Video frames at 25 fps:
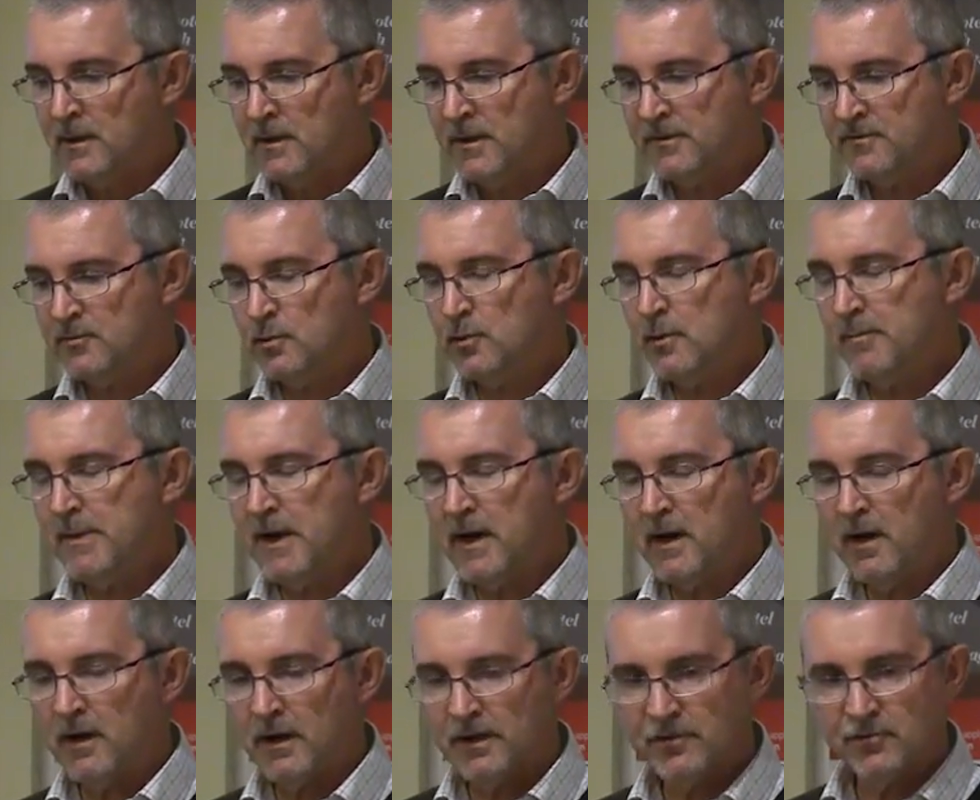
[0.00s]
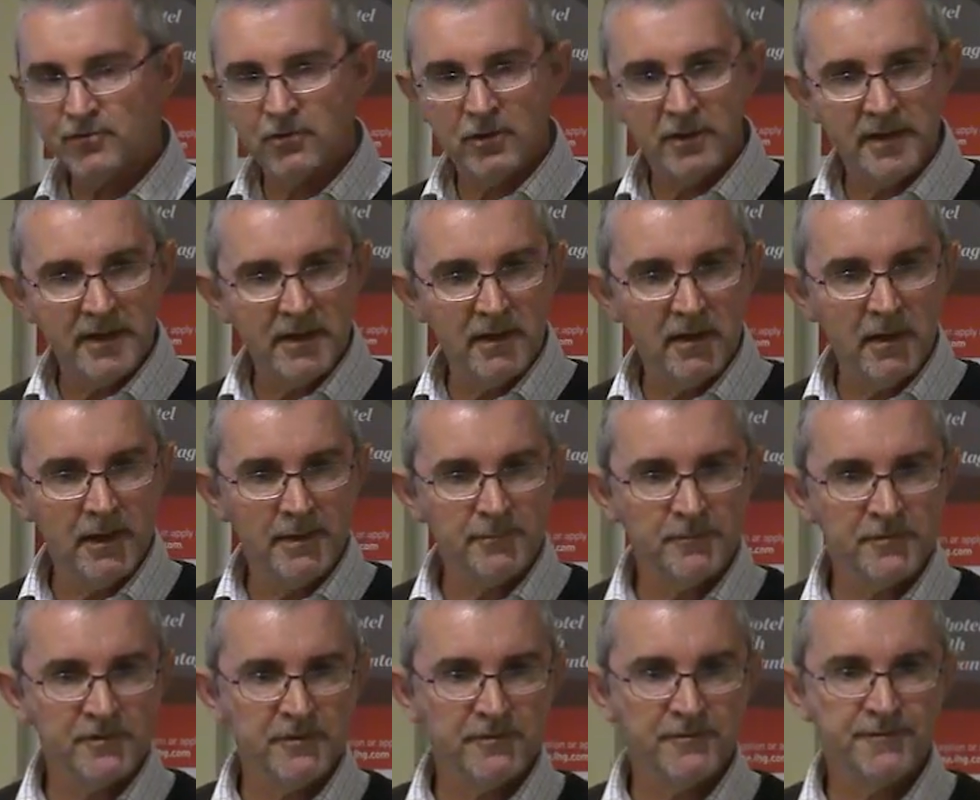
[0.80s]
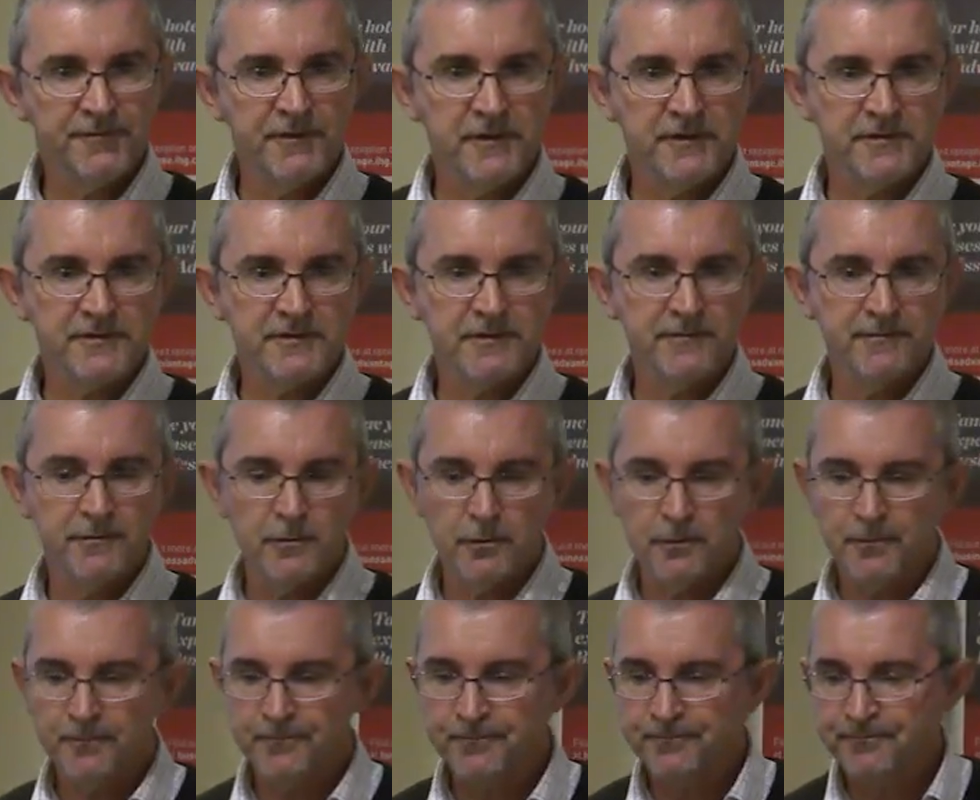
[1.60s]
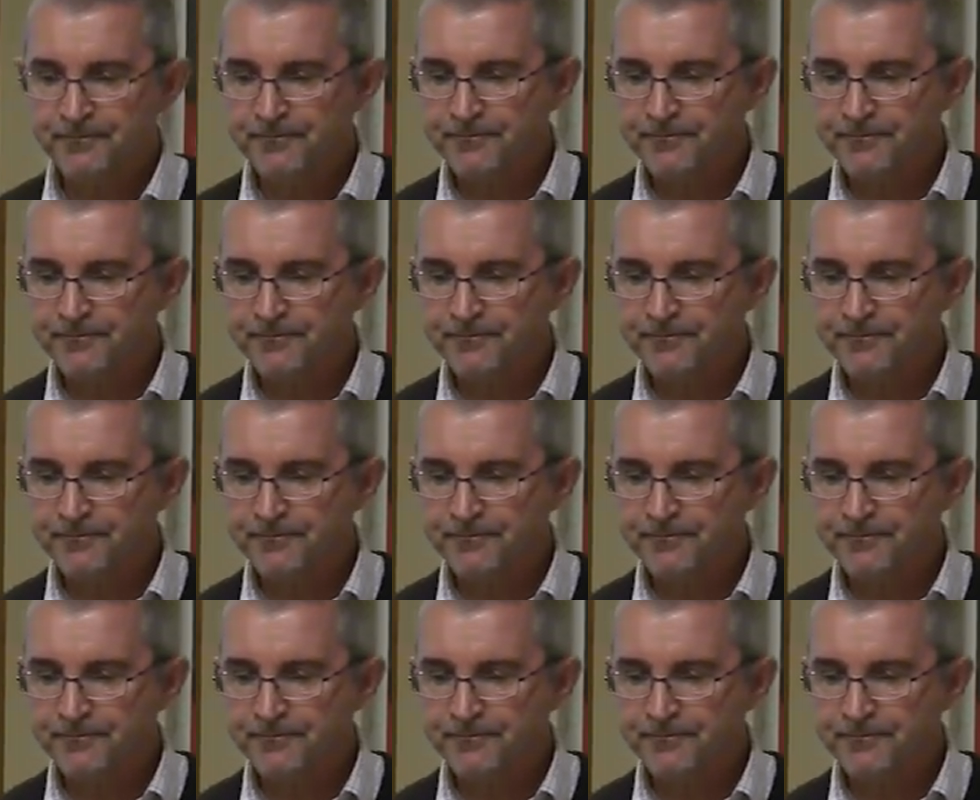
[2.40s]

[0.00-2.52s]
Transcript: let's talk about hydraulic limes first of all.